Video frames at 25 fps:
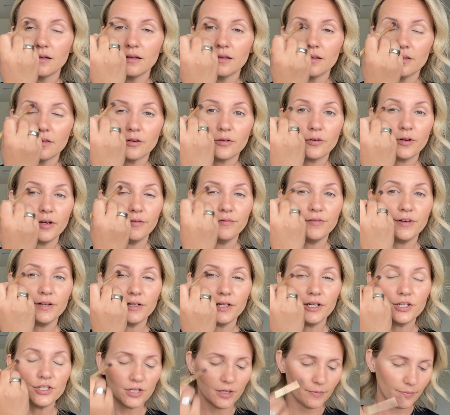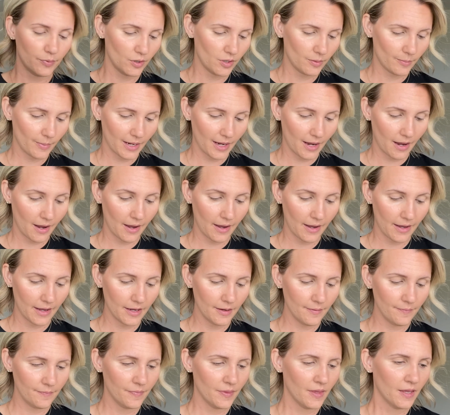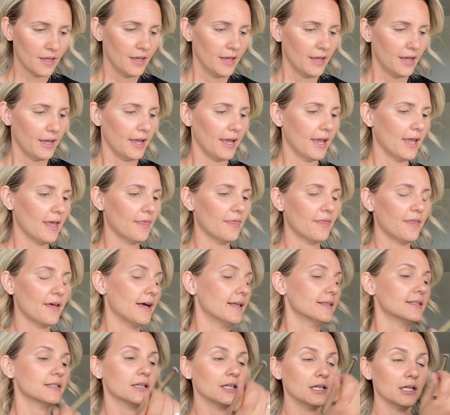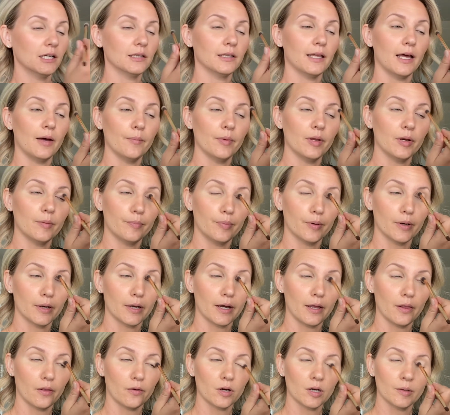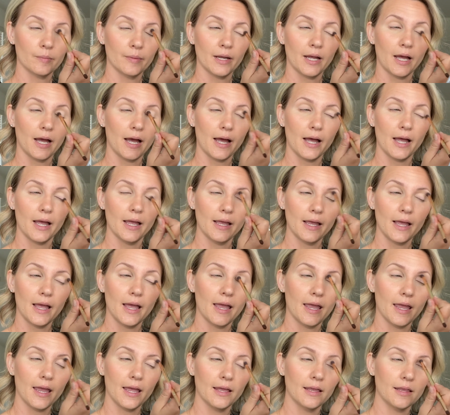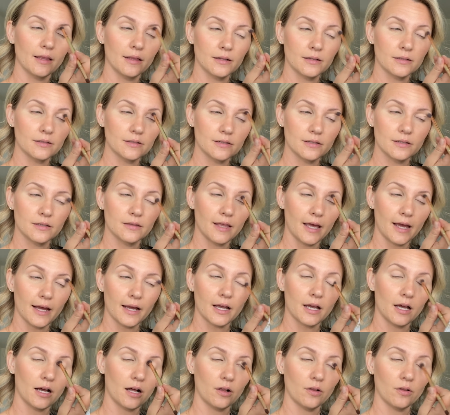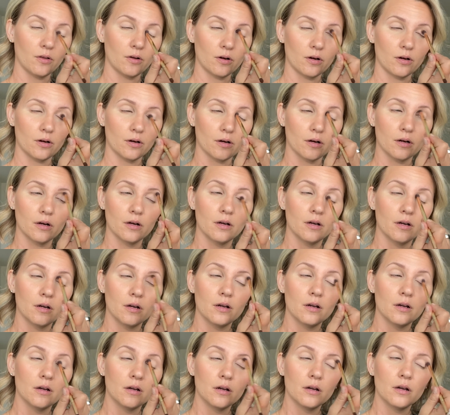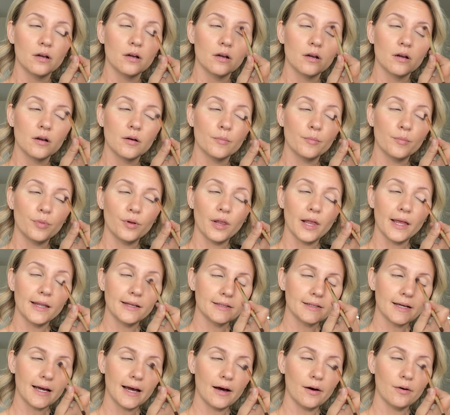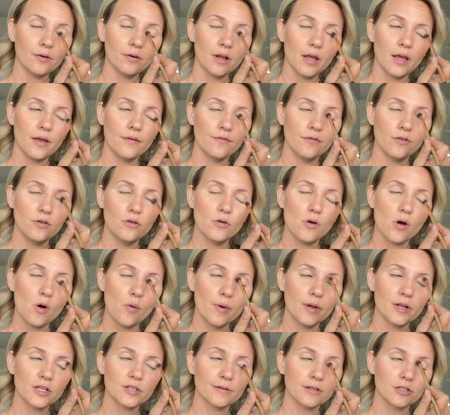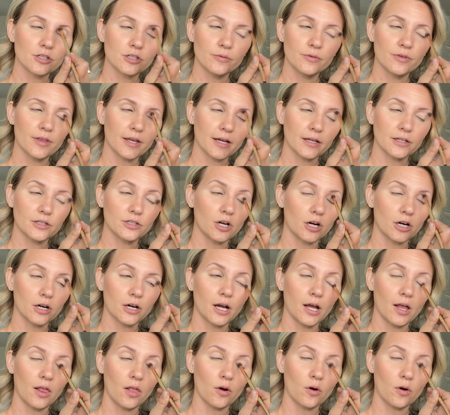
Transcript: the cream foundation I put on my eye, and that's going to allow me to put color on my eye and that color blend out. If you go in, especially with like a dark color